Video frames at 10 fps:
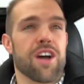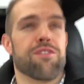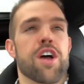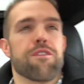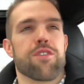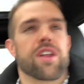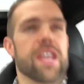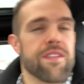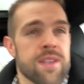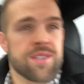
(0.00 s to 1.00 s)
of
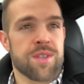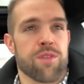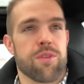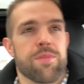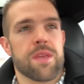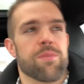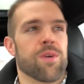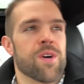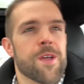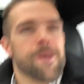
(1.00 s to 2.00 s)
forgiveness over people.